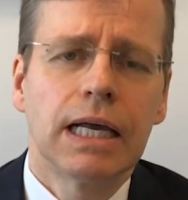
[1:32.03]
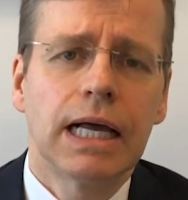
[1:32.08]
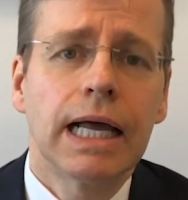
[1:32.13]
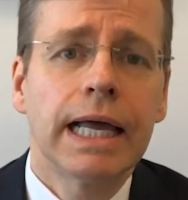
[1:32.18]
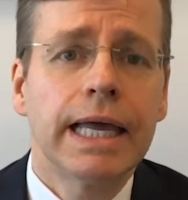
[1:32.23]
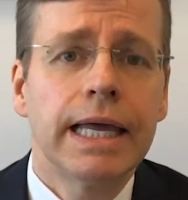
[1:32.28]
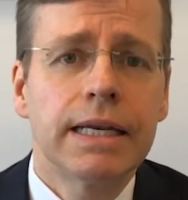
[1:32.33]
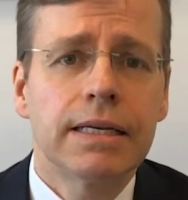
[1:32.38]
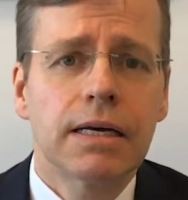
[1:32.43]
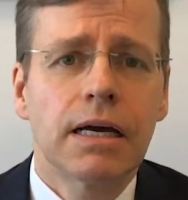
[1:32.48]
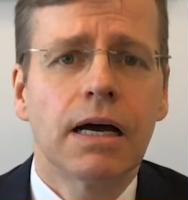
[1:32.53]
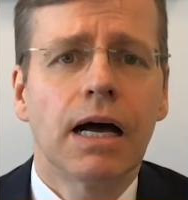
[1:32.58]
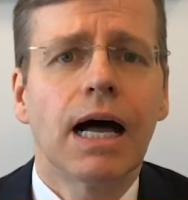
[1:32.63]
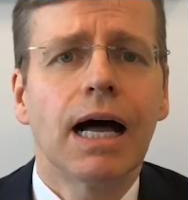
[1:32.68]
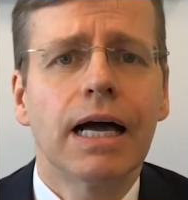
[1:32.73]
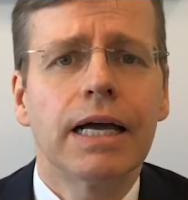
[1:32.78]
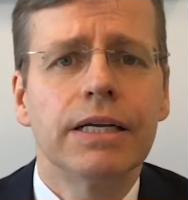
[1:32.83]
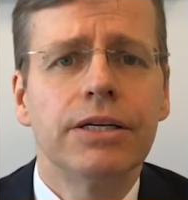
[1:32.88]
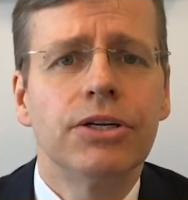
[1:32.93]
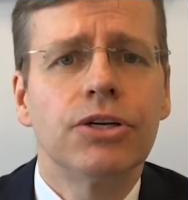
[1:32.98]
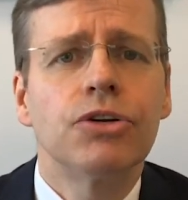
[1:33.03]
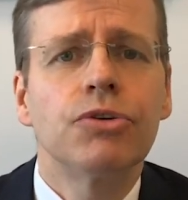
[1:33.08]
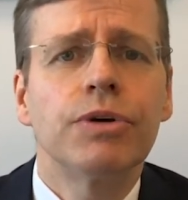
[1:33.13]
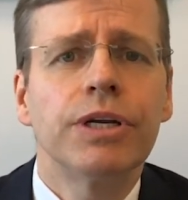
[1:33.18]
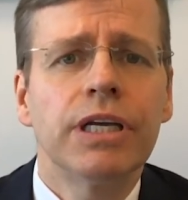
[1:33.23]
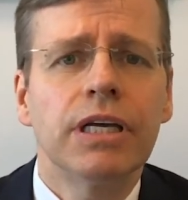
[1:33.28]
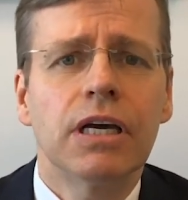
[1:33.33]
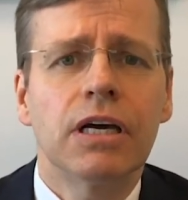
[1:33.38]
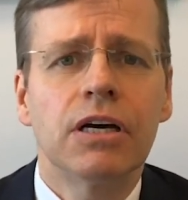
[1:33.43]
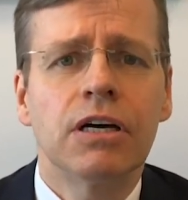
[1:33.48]
and a high
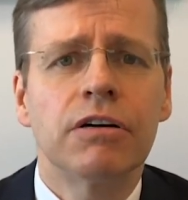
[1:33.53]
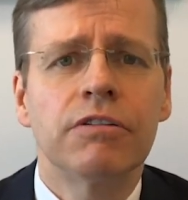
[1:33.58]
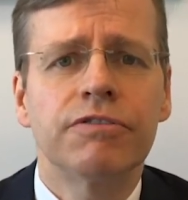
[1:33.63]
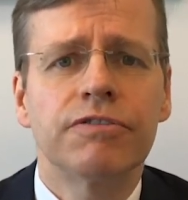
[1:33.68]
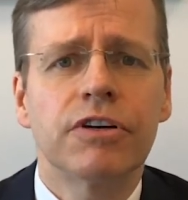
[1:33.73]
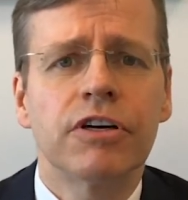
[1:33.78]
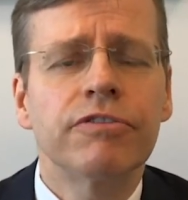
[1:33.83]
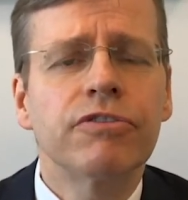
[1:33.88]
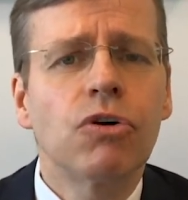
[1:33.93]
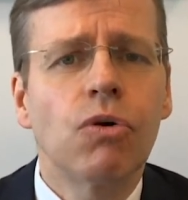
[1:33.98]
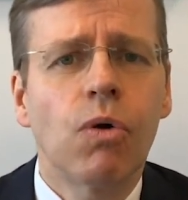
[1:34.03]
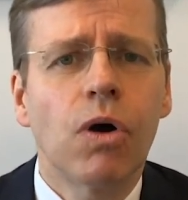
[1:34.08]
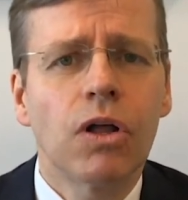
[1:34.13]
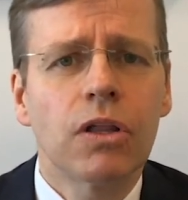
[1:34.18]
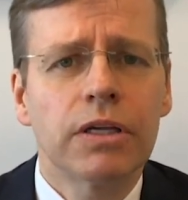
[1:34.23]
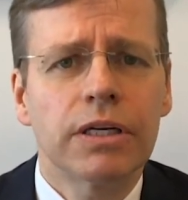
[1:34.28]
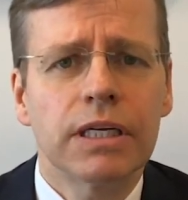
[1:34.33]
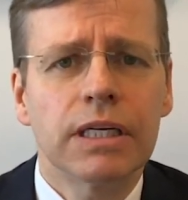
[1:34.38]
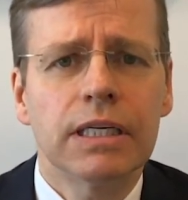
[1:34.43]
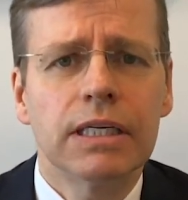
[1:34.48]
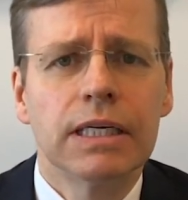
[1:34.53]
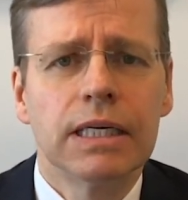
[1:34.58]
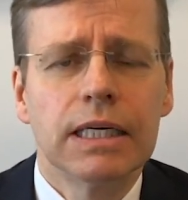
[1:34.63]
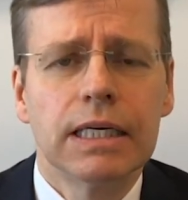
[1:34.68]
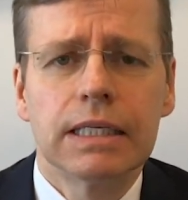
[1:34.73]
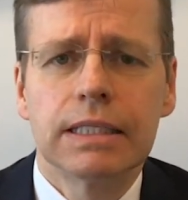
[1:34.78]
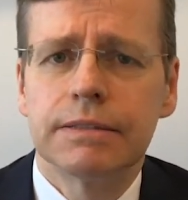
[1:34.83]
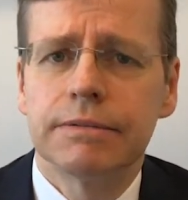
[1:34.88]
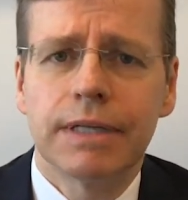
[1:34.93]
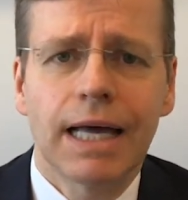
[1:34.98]
degree of quality.
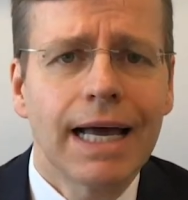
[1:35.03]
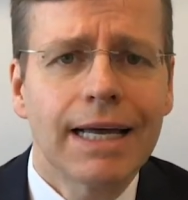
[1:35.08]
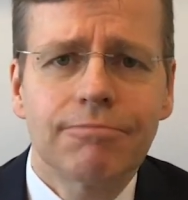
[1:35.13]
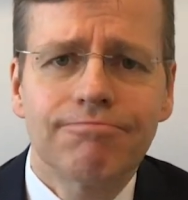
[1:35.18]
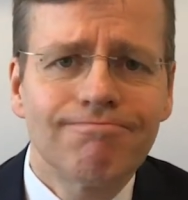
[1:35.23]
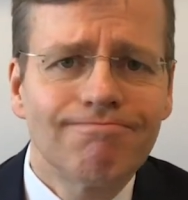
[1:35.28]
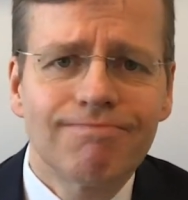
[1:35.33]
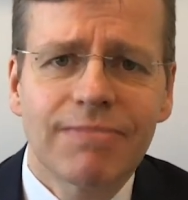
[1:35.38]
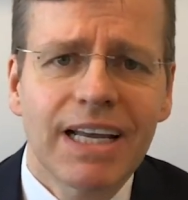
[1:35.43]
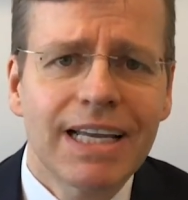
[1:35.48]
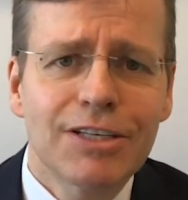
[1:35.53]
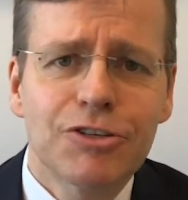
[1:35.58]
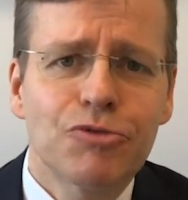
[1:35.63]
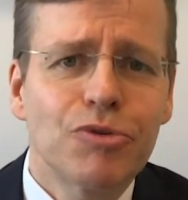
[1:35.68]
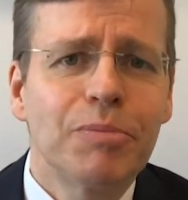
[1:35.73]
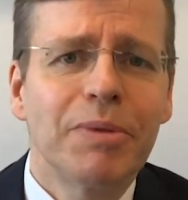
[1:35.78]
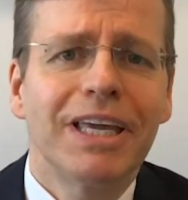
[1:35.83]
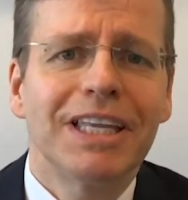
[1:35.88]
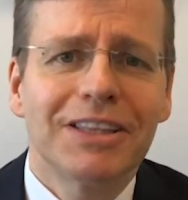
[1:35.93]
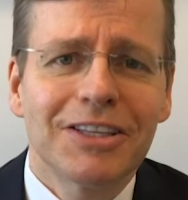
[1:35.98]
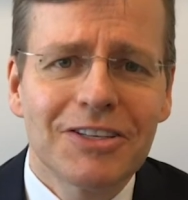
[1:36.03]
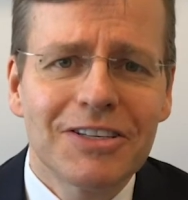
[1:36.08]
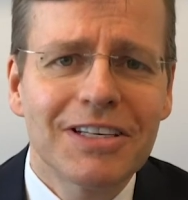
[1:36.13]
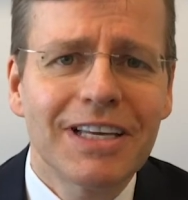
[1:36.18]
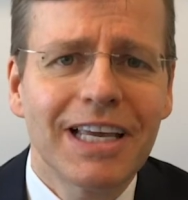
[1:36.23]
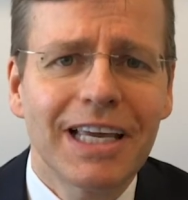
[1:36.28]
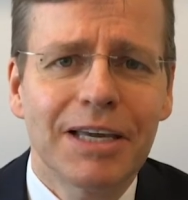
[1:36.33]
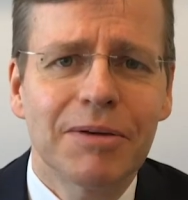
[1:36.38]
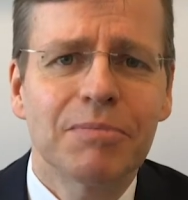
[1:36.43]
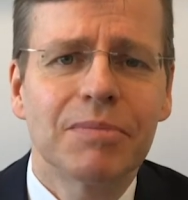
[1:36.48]
That has remained the
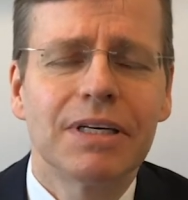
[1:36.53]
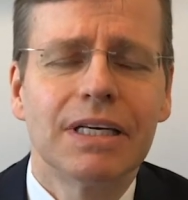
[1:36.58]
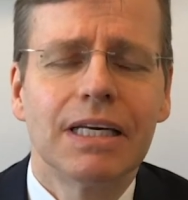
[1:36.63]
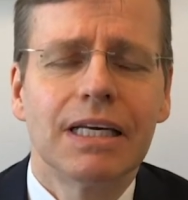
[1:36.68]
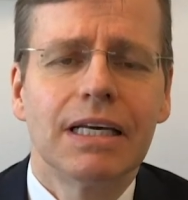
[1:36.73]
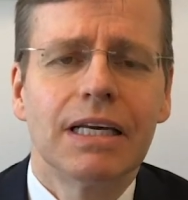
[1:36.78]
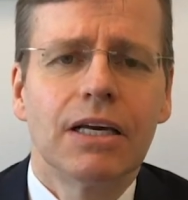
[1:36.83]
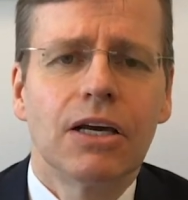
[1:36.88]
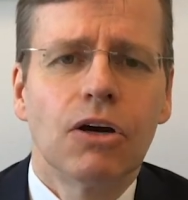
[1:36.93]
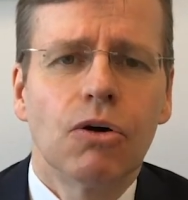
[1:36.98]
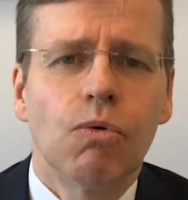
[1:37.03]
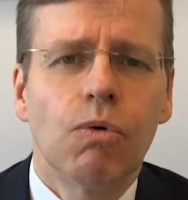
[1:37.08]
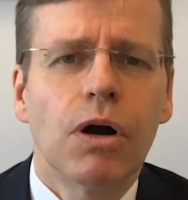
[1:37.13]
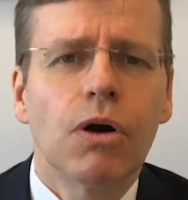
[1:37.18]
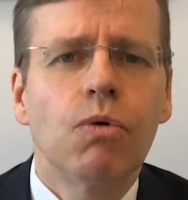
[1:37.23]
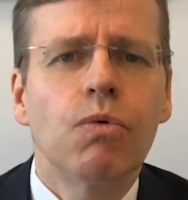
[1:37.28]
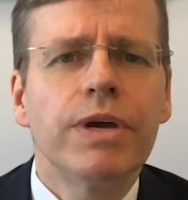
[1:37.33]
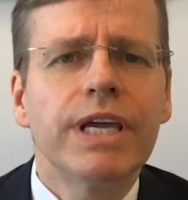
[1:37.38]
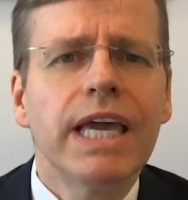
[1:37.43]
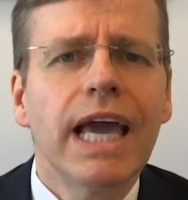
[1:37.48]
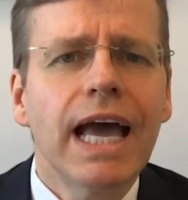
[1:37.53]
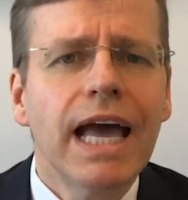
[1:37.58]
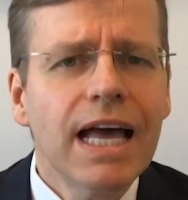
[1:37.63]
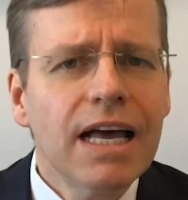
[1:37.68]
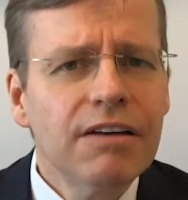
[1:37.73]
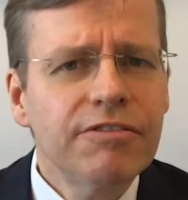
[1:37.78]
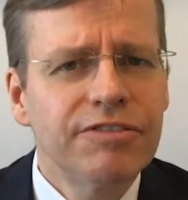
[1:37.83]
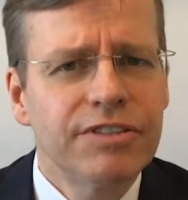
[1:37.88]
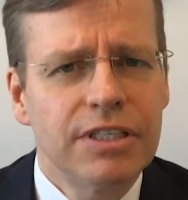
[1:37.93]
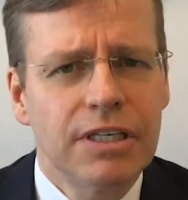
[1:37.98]
same. What we
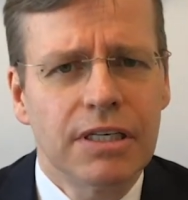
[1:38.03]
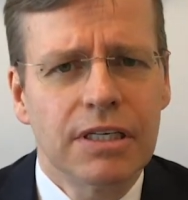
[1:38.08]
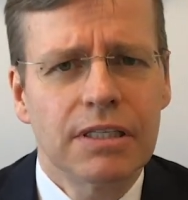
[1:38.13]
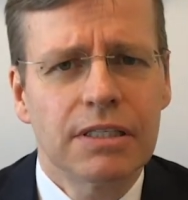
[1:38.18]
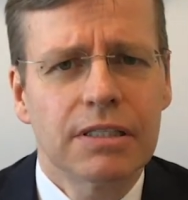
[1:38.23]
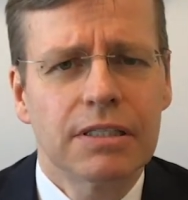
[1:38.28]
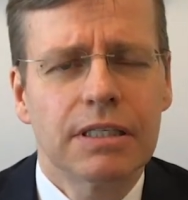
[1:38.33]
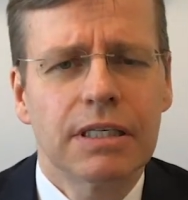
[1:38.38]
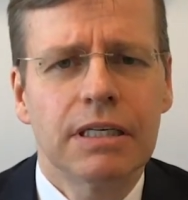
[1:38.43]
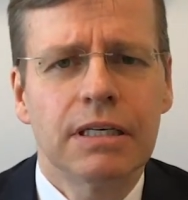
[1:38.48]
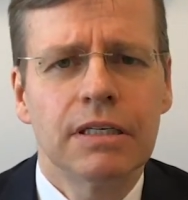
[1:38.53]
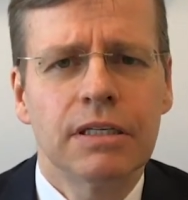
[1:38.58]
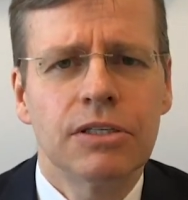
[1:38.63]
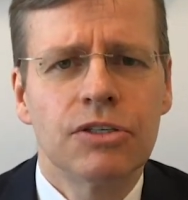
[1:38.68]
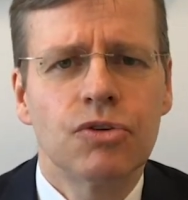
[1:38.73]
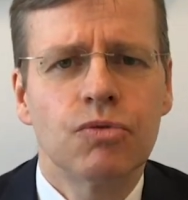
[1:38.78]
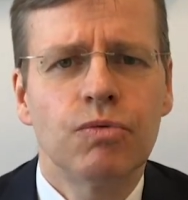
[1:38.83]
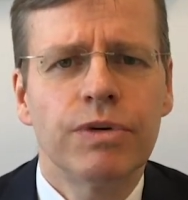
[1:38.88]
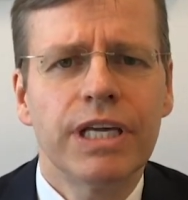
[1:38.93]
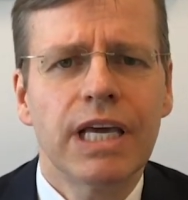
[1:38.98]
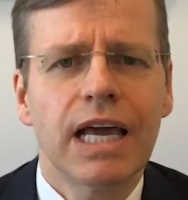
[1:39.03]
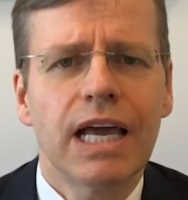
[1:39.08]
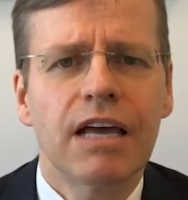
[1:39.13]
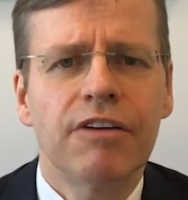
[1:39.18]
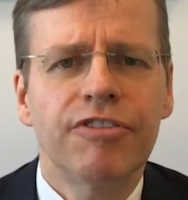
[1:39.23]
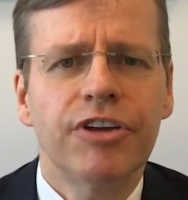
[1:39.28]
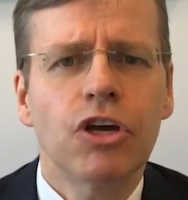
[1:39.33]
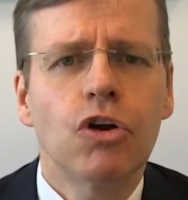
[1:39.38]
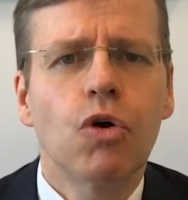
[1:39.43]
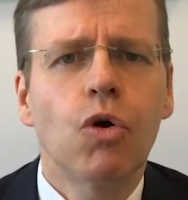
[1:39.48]
have done is we
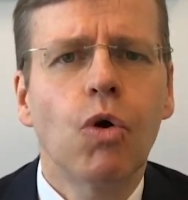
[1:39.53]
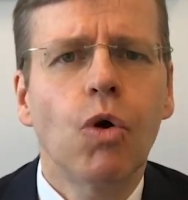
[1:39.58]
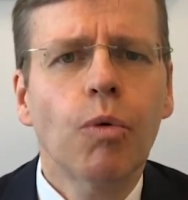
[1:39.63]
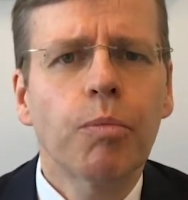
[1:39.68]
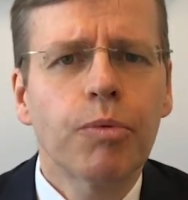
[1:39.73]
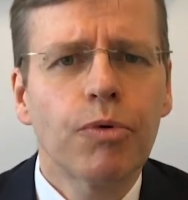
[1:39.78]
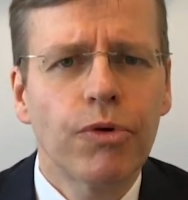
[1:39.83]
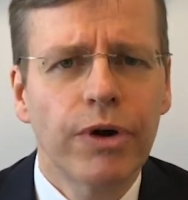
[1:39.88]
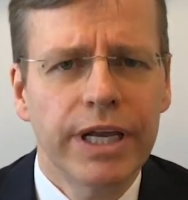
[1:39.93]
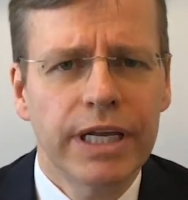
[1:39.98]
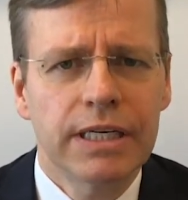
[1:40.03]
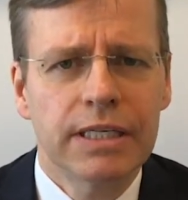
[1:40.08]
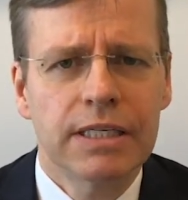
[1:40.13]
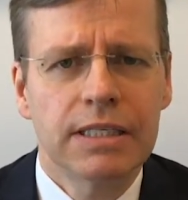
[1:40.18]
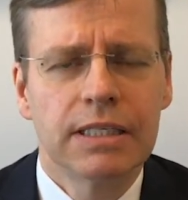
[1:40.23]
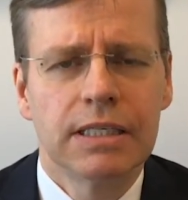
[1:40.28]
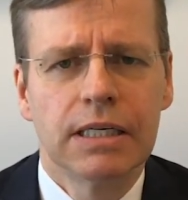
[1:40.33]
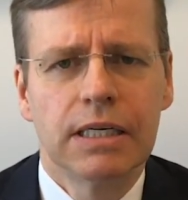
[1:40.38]
have incorporated